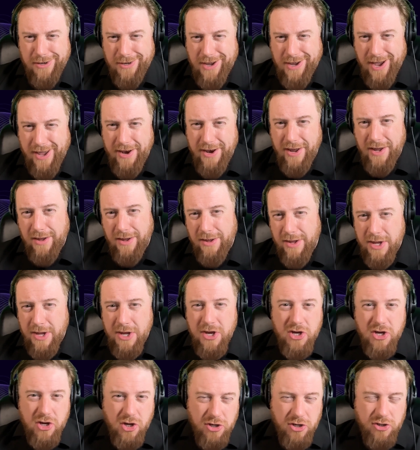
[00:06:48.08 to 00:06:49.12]
kind of
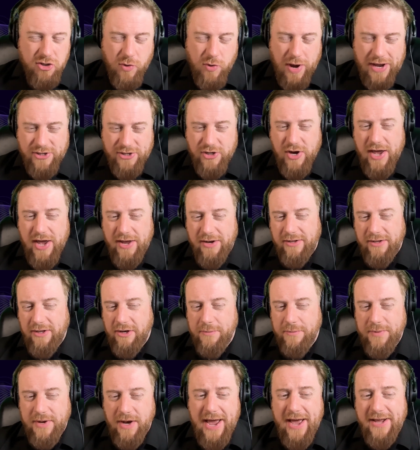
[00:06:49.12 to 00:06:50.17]
scratch your head a little
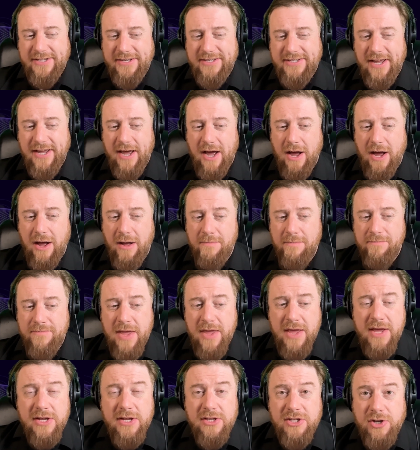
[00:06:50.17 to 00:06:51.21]
bit at.
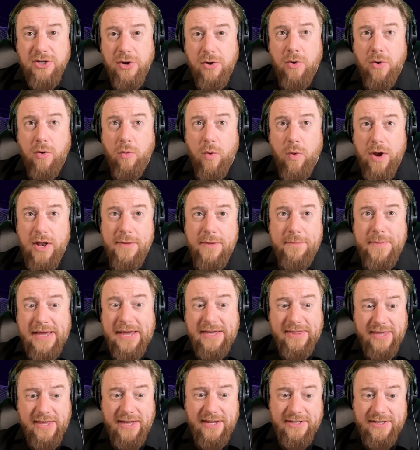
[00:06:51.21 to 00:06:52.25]
So one of the big
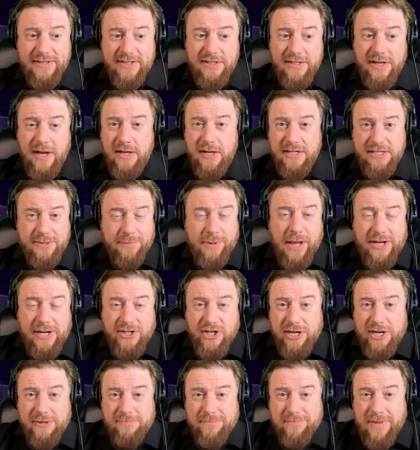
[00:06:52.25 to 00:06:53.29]
things, supply
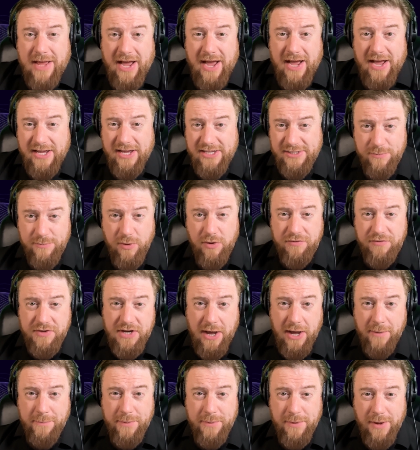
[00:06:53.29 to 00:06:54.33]
chain has moved
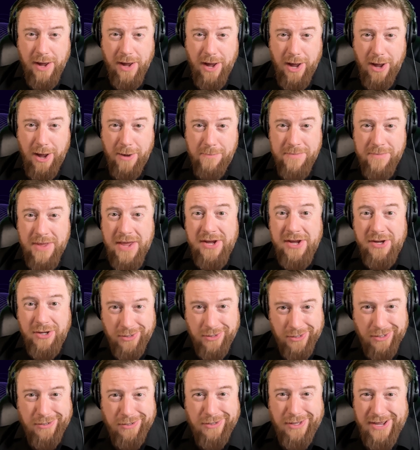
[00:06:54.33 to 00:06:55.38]
up.
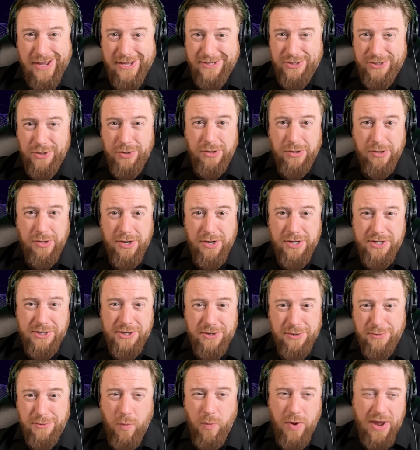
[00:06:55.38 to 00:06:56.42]
Clearly, as you alluded
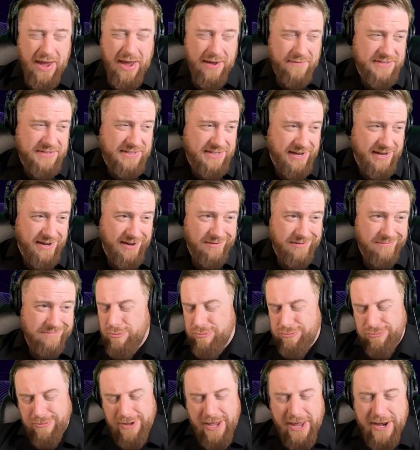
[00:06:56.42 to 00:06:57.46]
to, we have seen
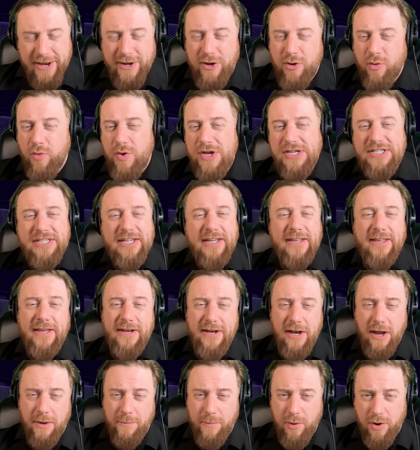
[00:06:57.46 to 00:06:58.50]
an increasingly
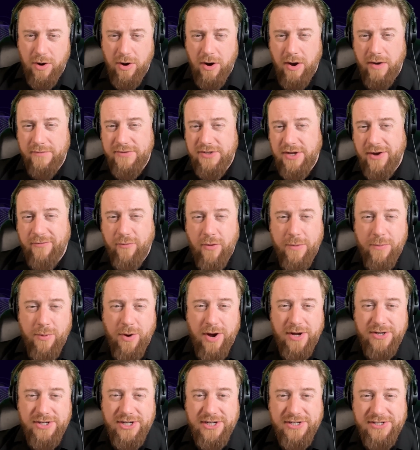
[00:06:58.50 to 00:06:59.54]
number of software
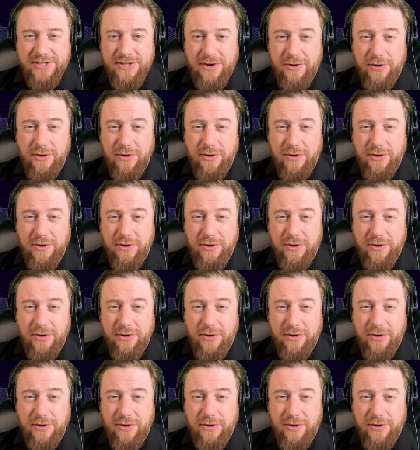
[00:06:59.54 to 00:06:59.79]
projects that are